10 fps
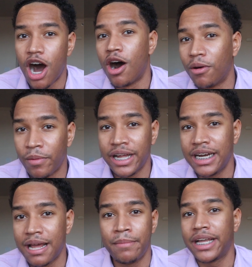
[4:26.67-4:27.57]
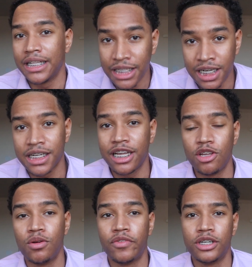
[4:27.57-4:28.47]
already that make it look like
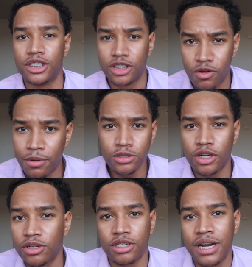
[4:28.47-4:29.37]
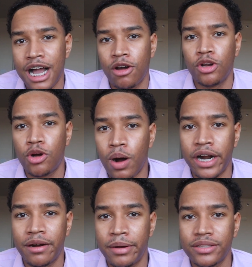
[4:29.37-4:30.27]
you a virgin. So most girls are not going to
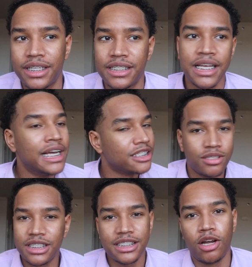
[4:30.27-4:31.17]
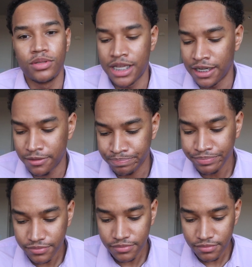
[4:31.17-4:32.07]
inquire about this. So just don't tell them.
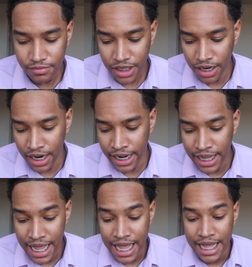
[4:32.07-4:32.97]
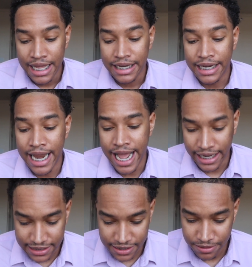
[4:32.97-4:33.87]
All right.
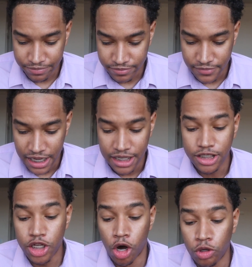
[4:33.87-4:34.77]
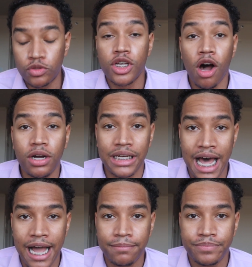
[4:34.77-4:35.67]
Next, don't talk a
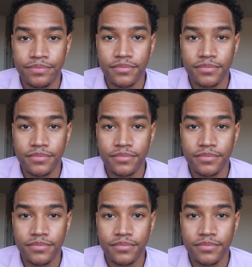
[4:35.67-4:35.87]
lot.